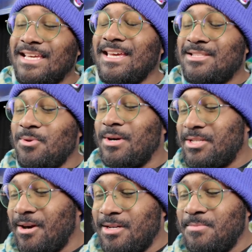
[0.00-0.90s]
to get to our
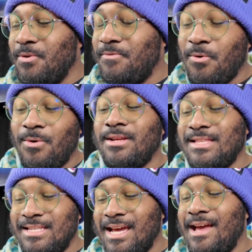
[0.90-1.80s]
charge move for
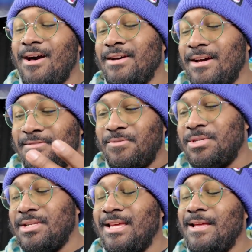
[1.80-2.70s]
the Dialga,
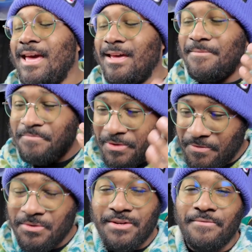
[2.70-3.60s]
unfortunately, and
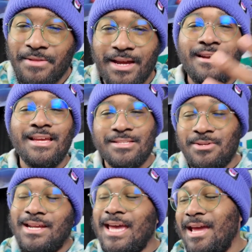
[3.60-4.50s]
Fusion Flare is
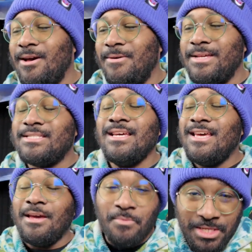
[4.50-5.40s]
going to KO us,
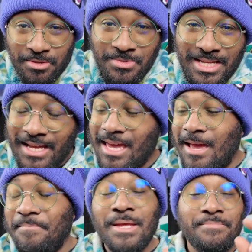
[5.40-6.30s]
and we lose that
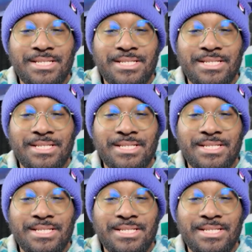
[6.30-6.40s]
game.